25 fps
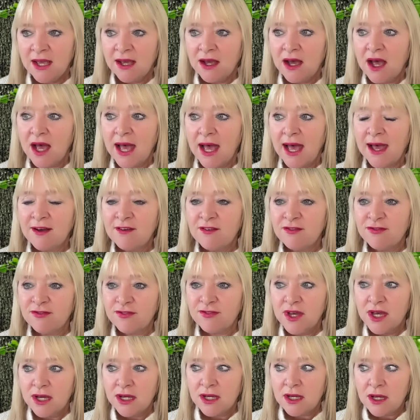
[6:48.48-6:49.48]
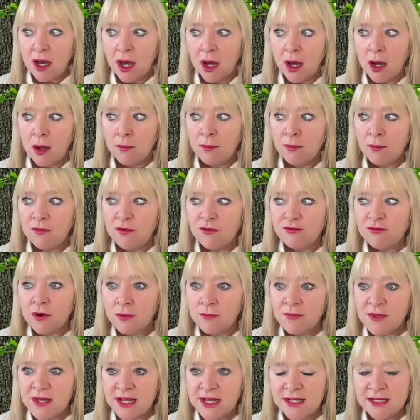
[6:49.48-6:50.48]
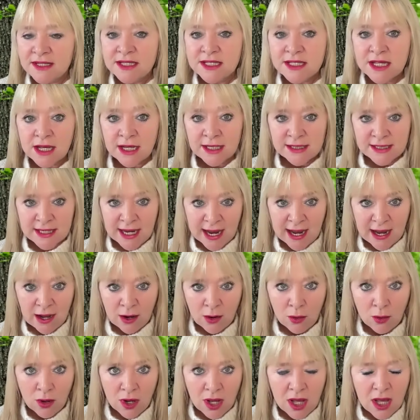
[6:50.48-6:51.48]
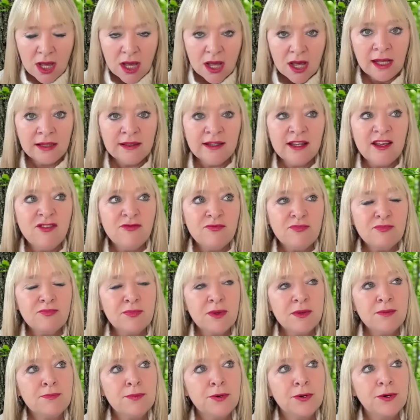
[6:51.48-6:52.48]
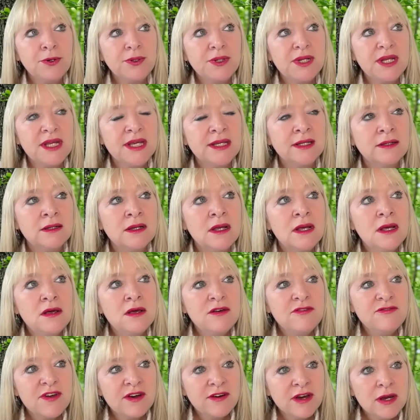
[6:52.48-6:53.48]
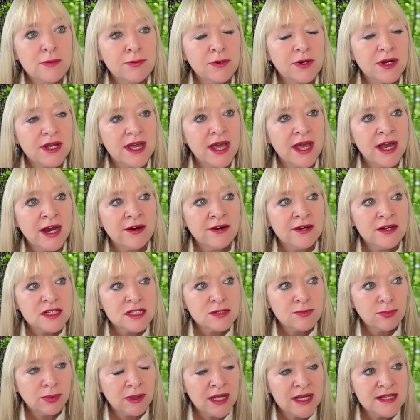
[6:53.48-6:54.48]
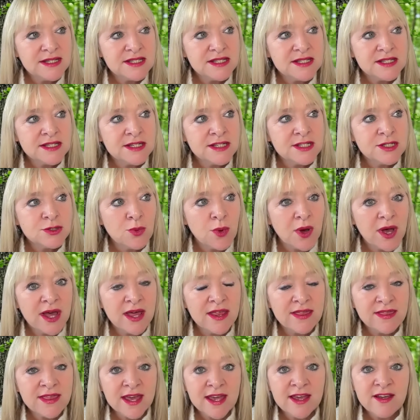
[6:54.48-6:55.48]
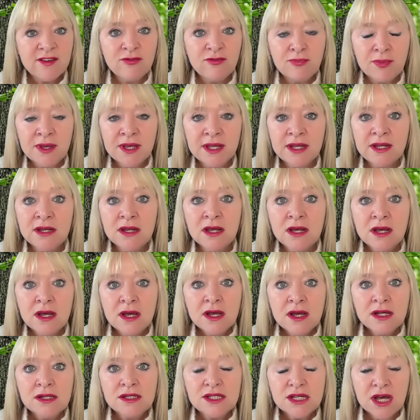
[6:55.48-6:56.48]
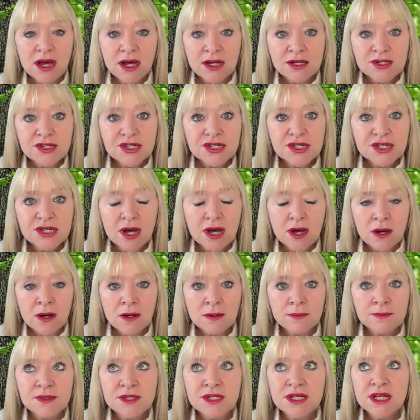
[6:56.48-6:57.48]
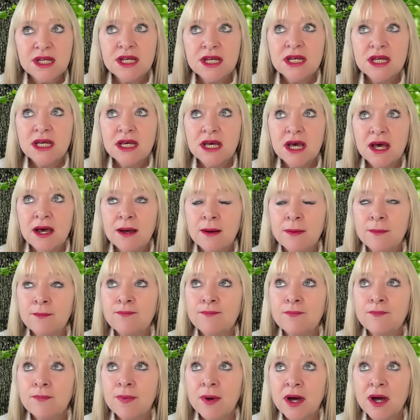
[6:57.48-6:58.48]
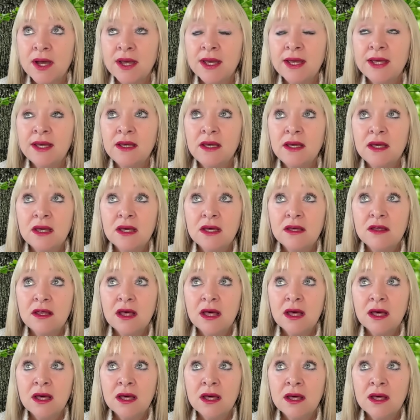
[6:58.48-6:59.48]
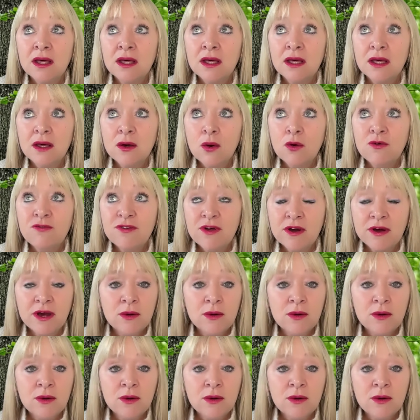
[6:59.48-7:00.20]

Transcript: have come from the inside out and they've been put in very precarious places where they've been touched, harmed by very